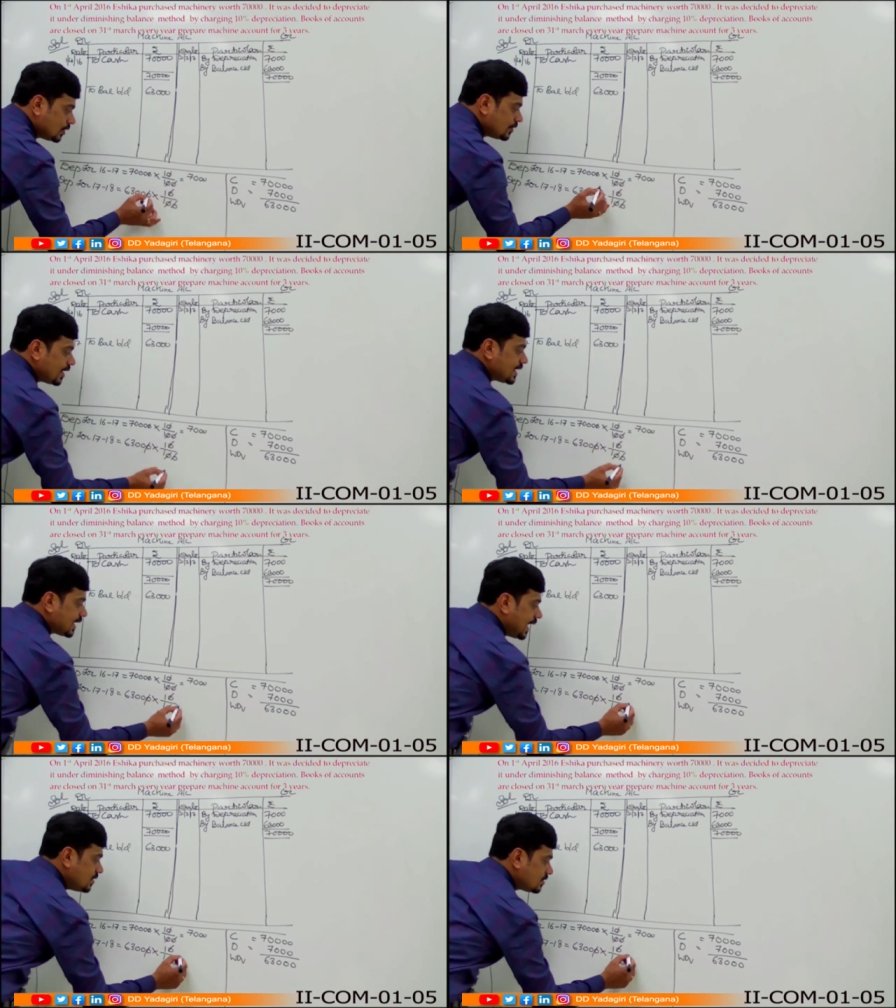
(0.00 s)
If I
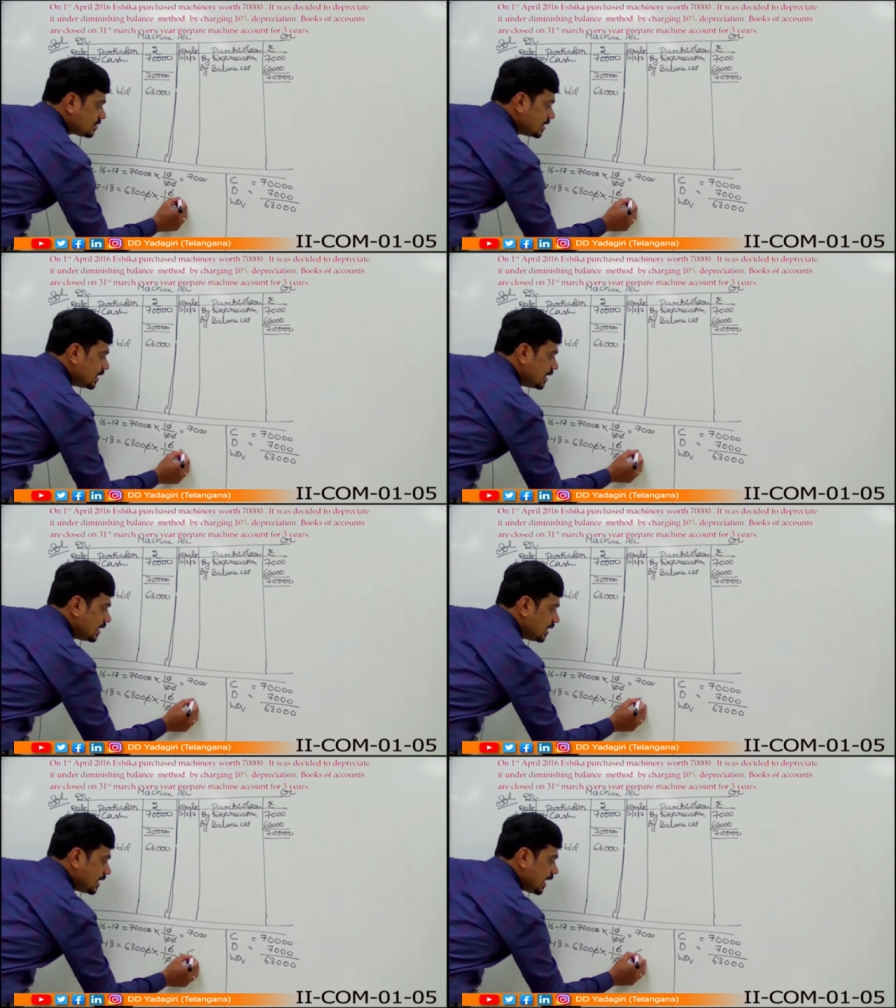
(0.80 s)
cancel,
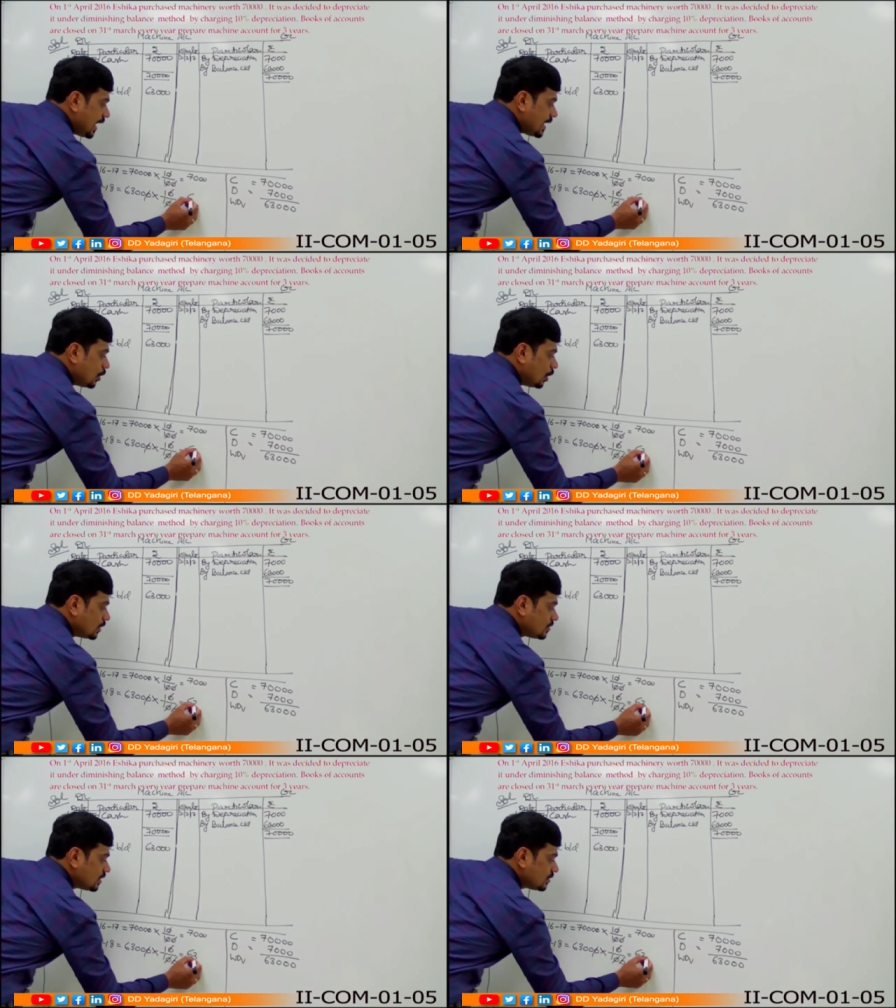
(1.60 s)
I got
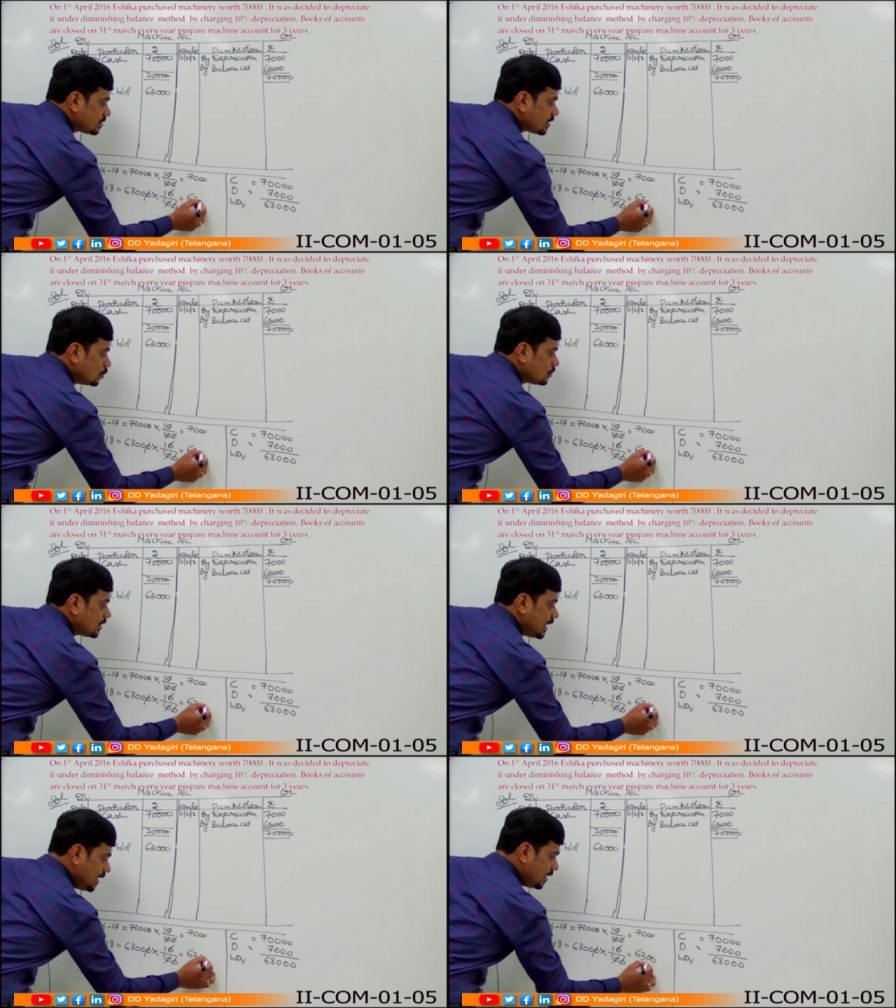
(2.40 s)
six
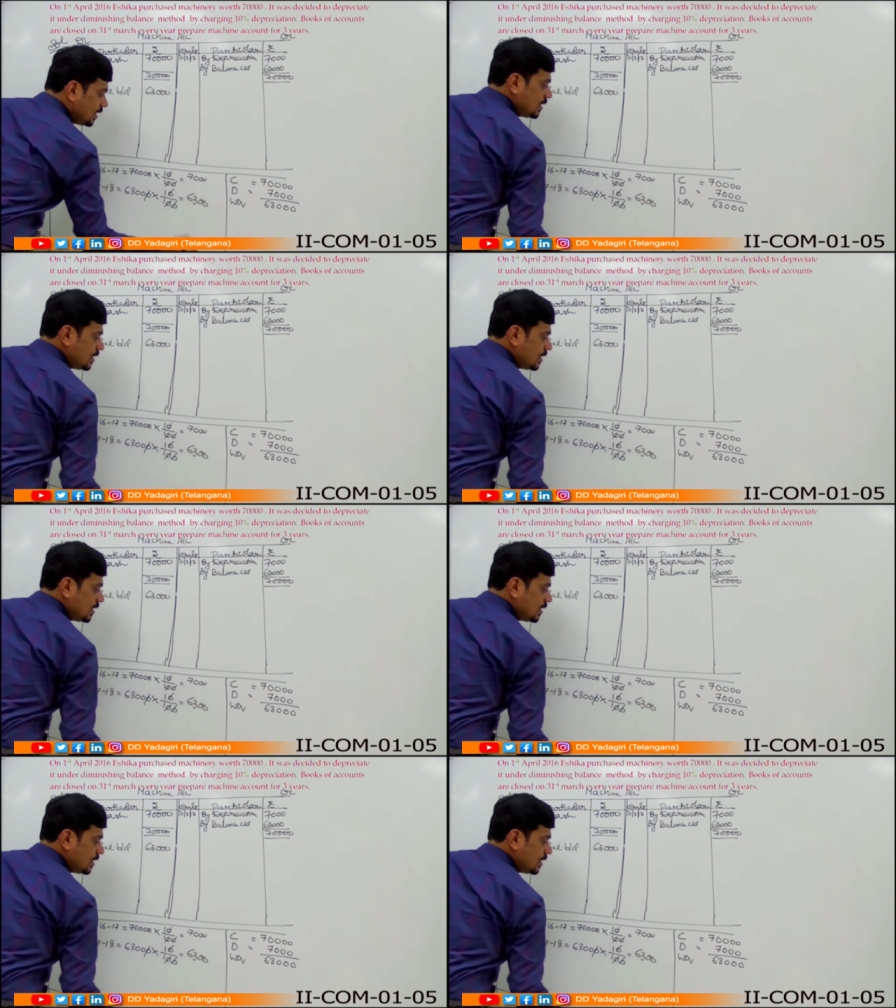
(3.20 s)
thousand.